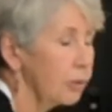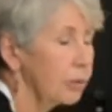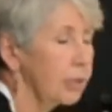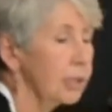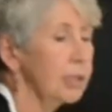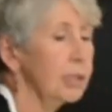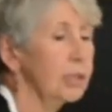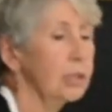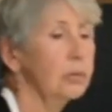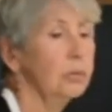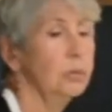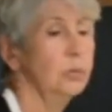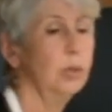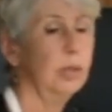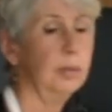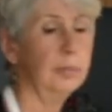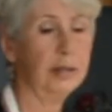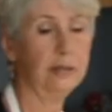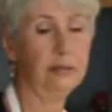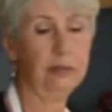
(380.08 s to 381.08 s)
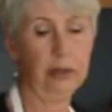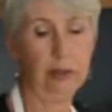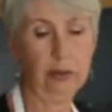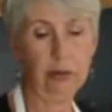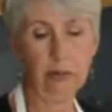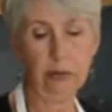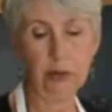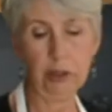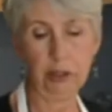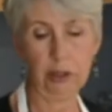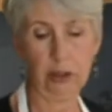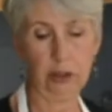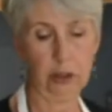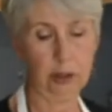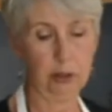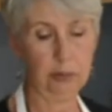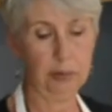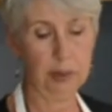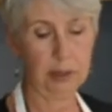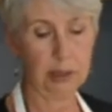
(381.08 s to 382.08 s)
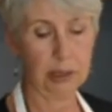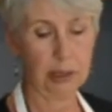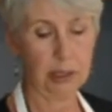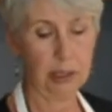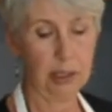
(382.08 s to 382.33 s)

This is one of my favorite herbs.